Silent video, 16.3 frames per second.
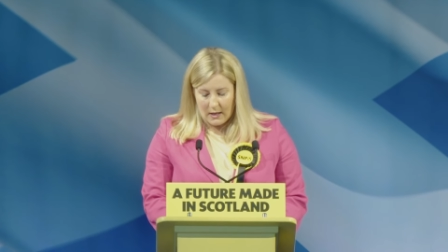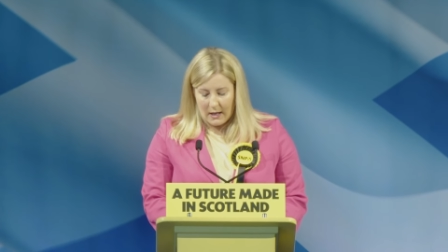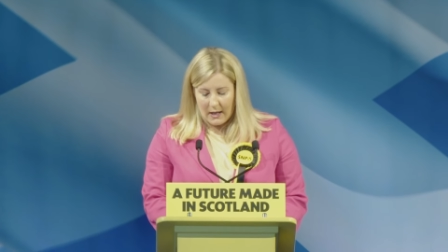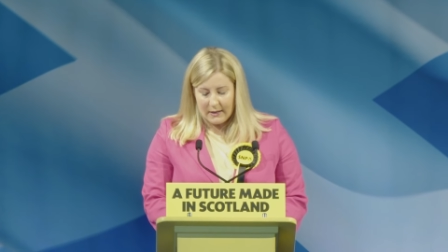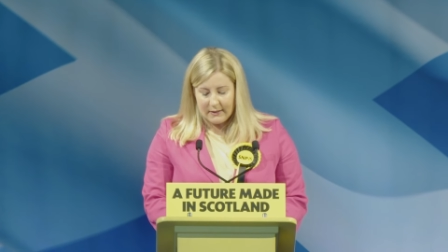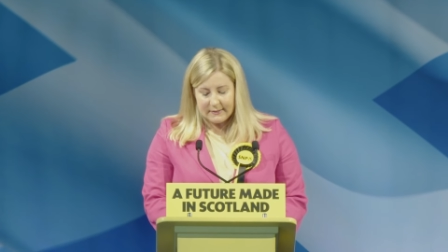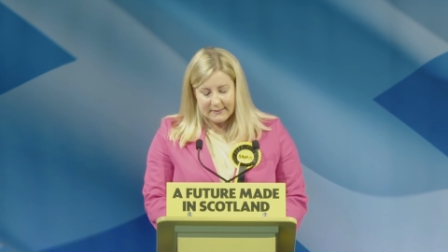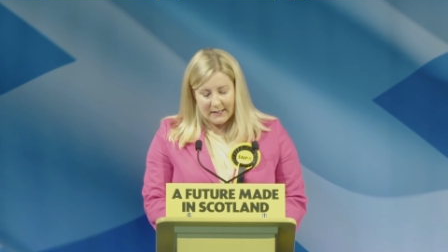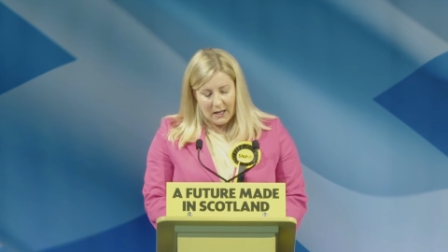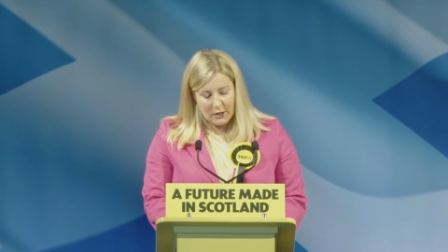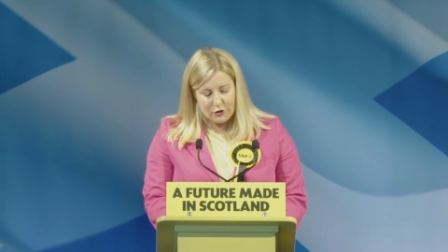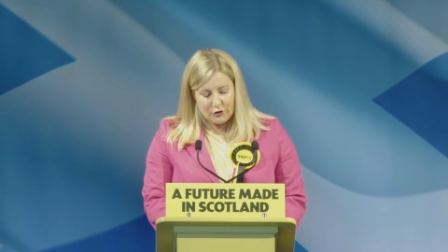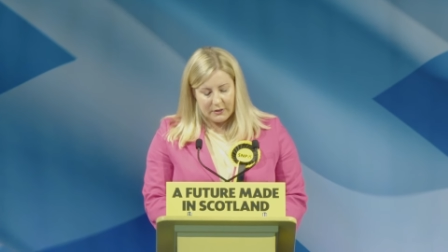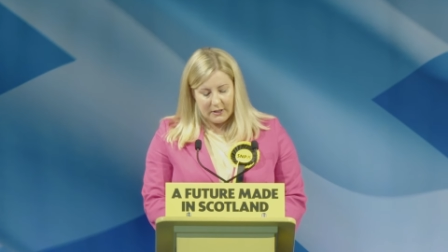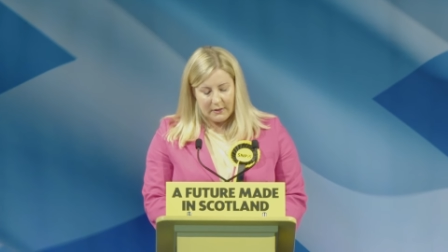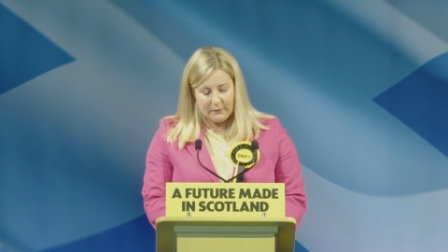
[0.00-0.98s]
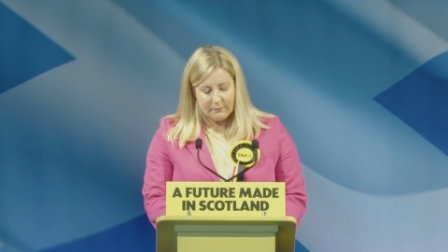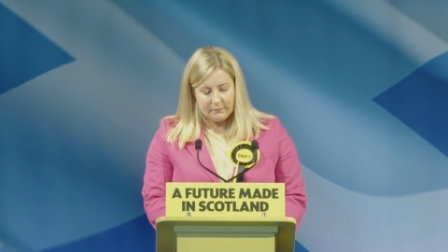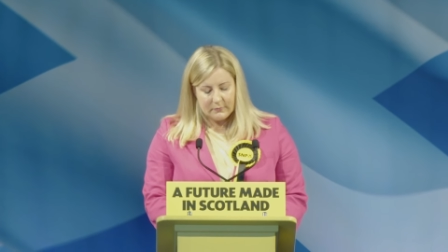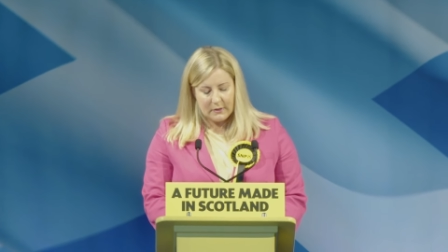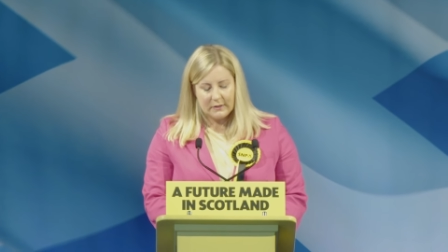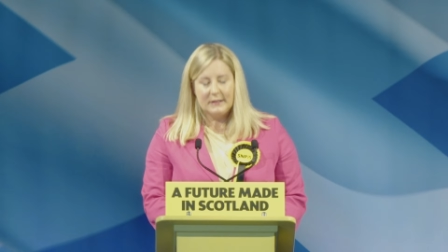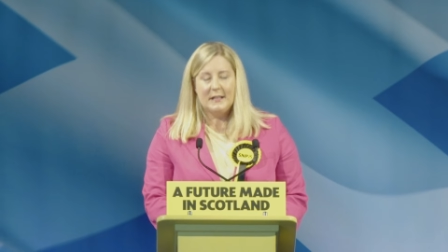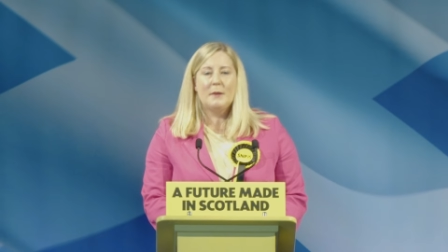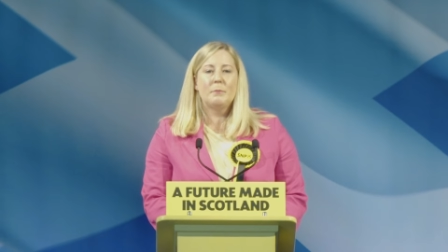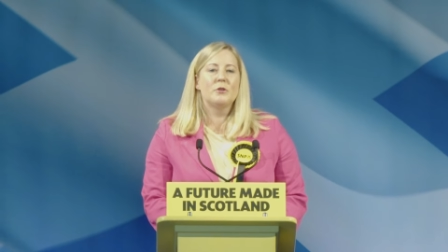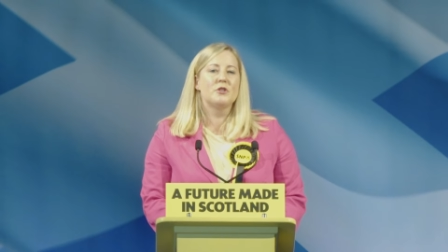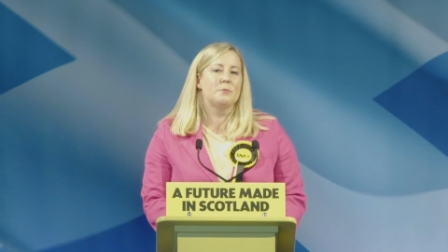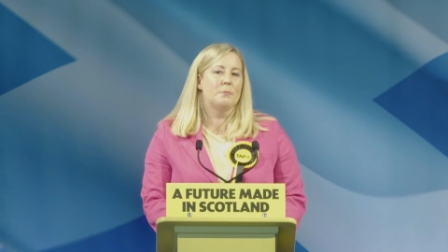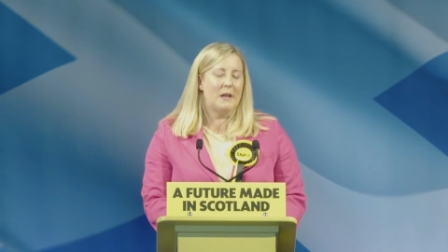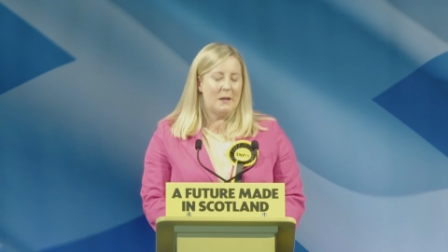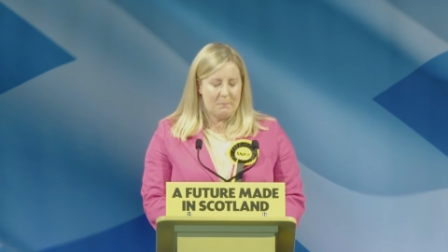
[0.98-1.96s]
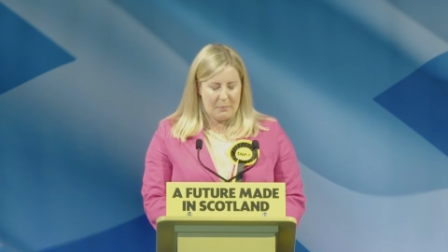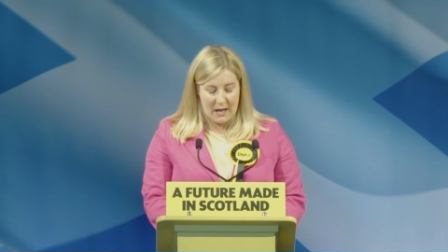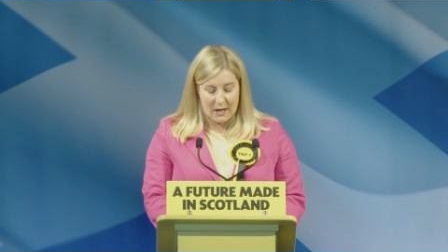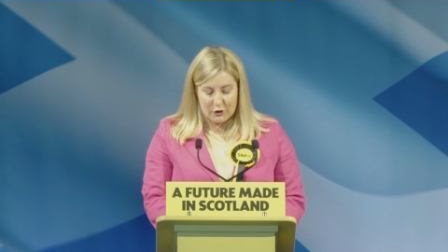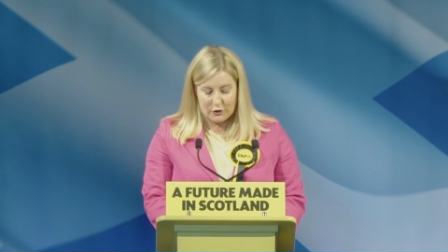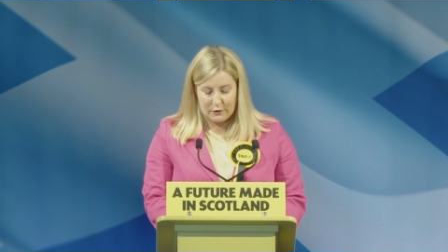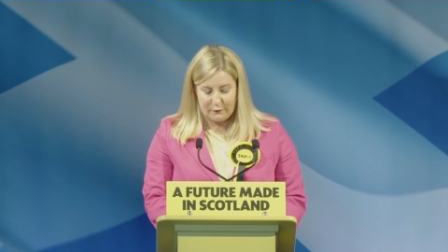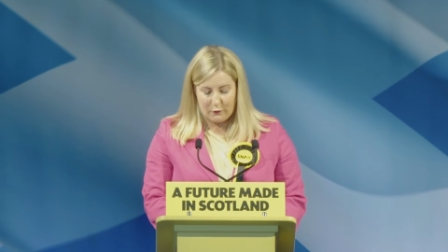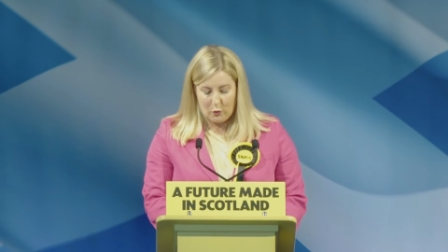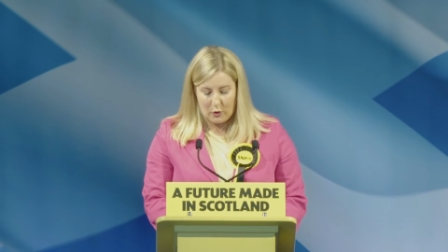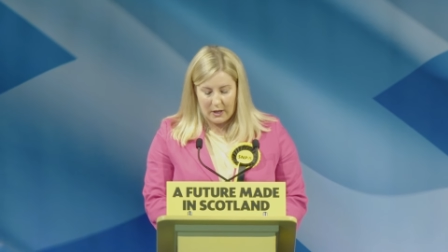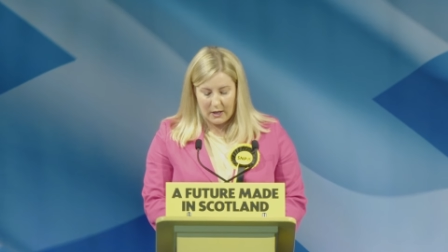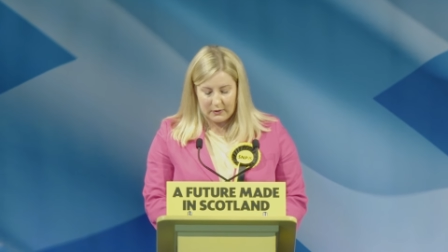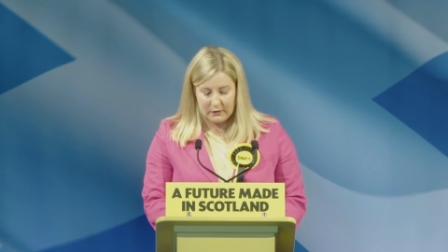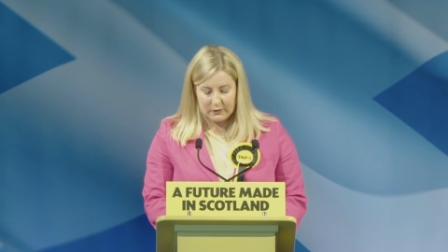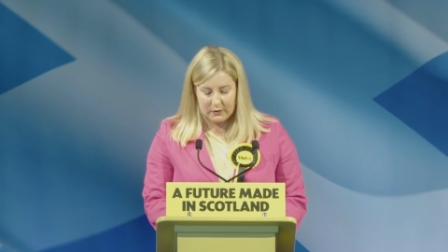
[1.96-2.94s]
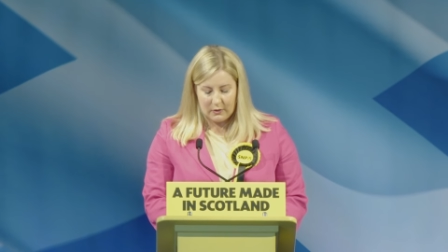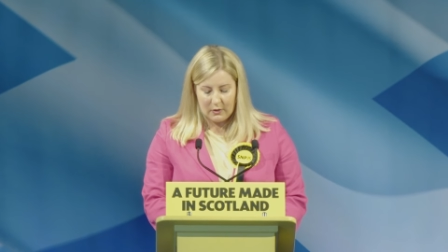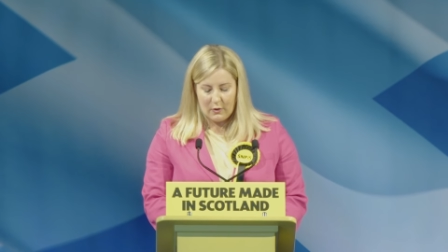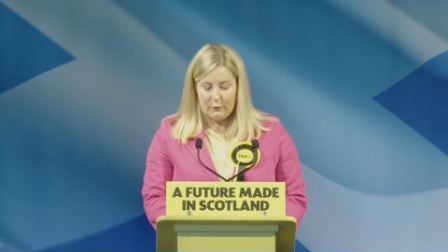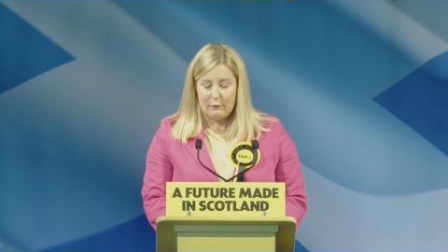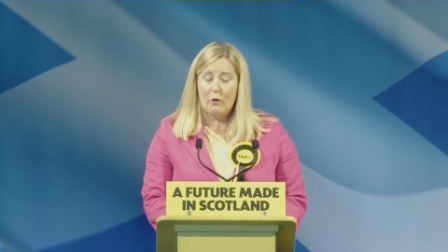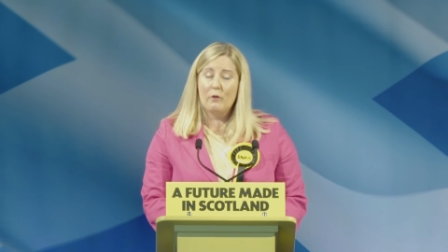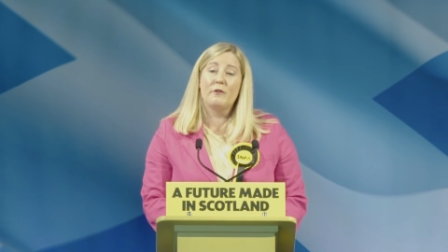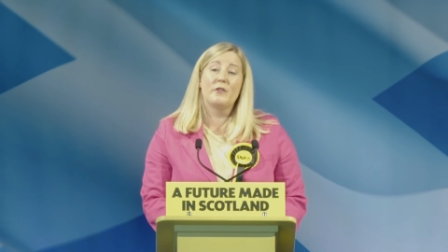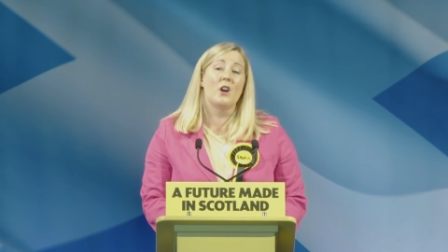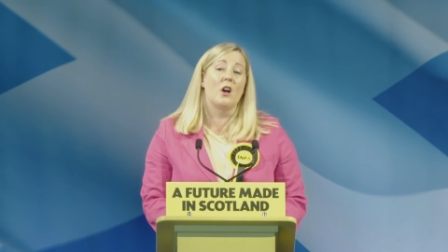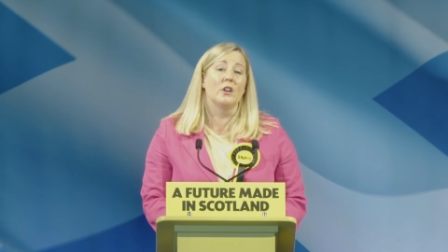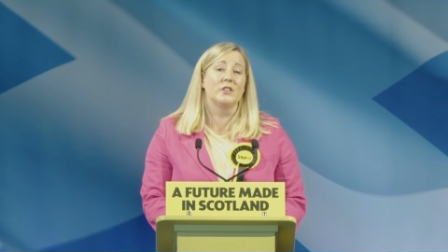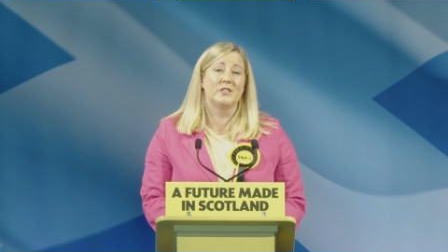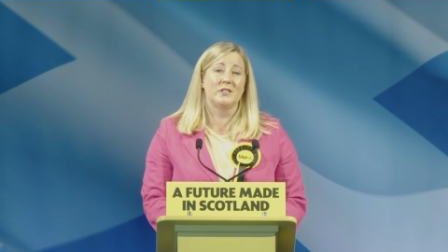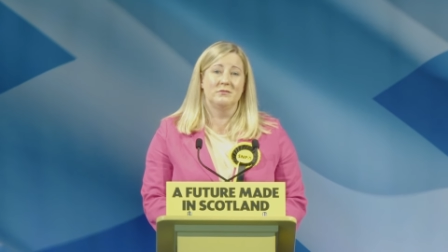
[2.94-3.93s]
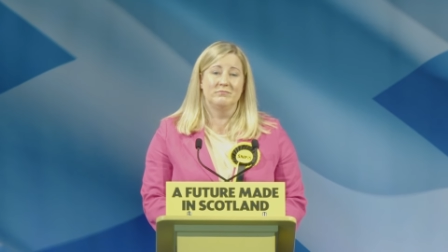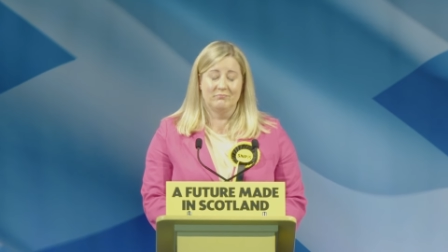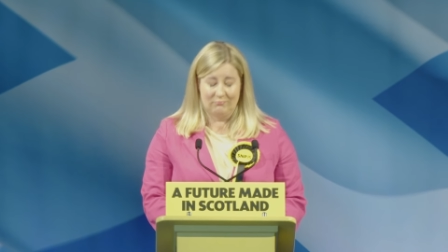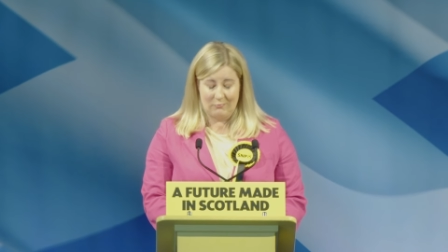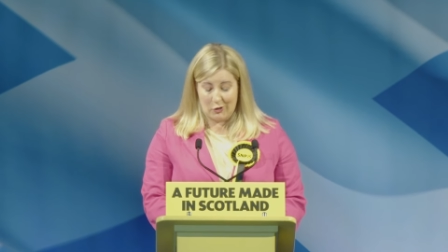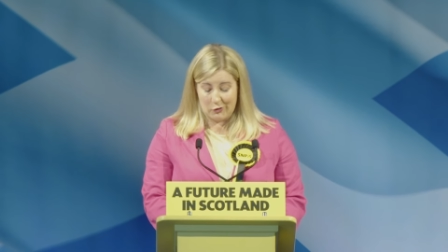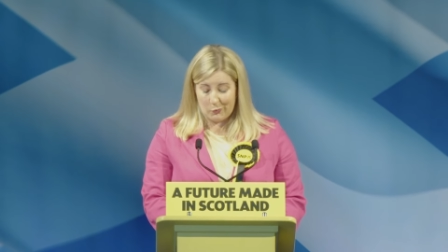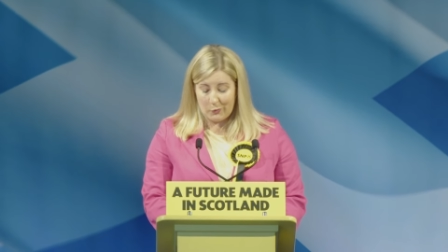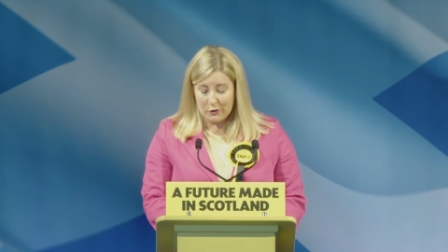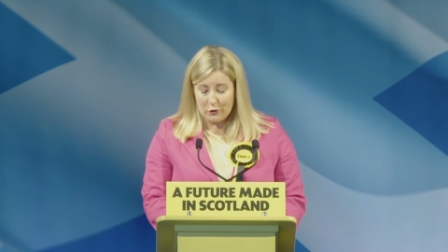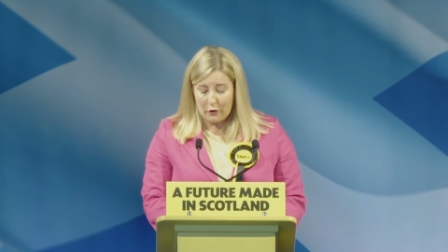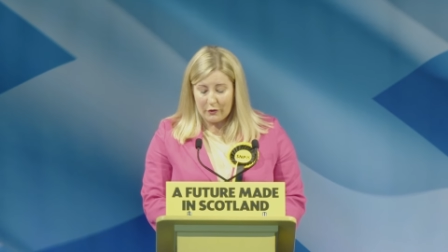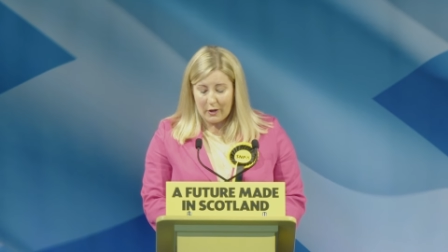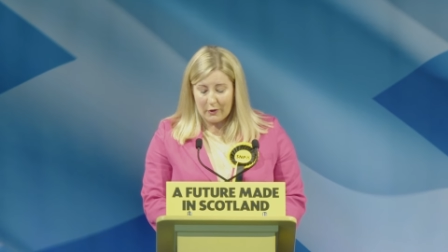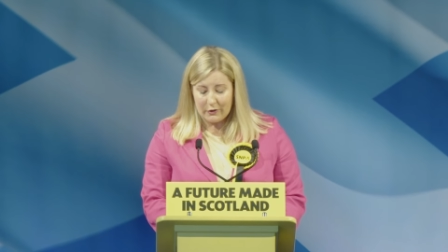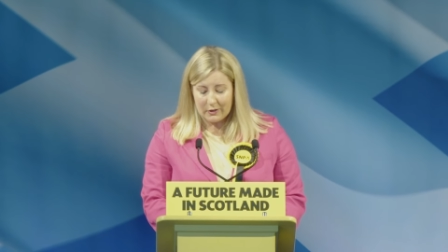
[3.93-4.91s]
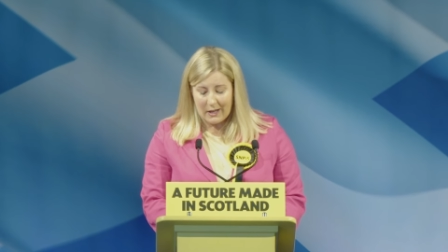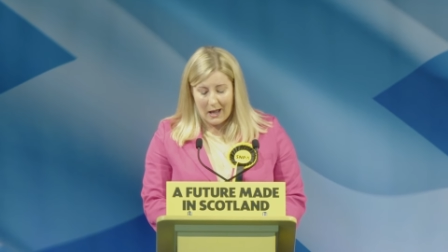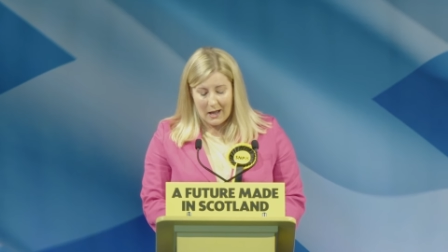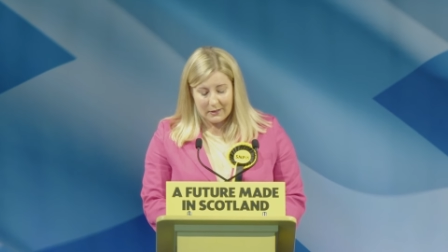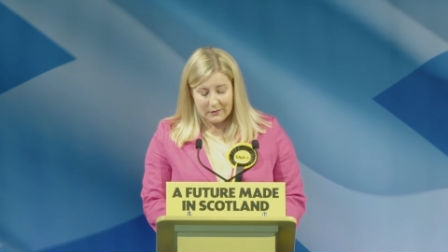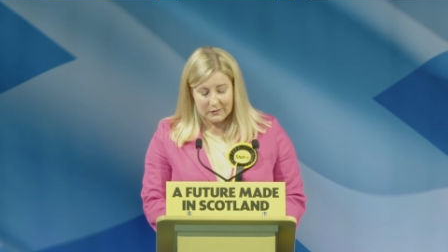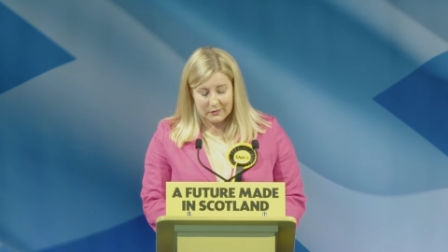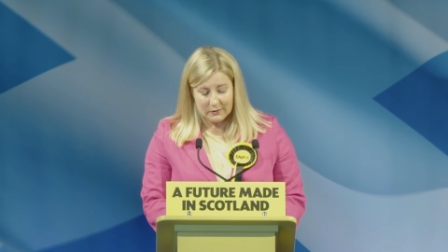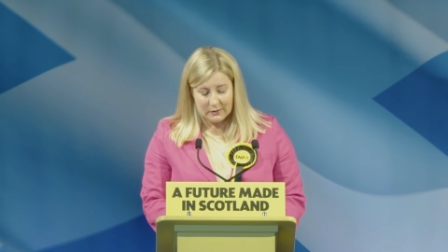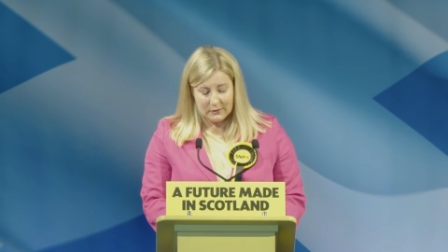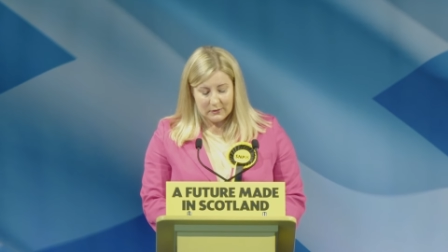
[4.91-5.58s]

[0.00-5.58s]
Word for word: And it's sad, really, that Labour's main pitch to folk is, vote for us, because we're not the other guys.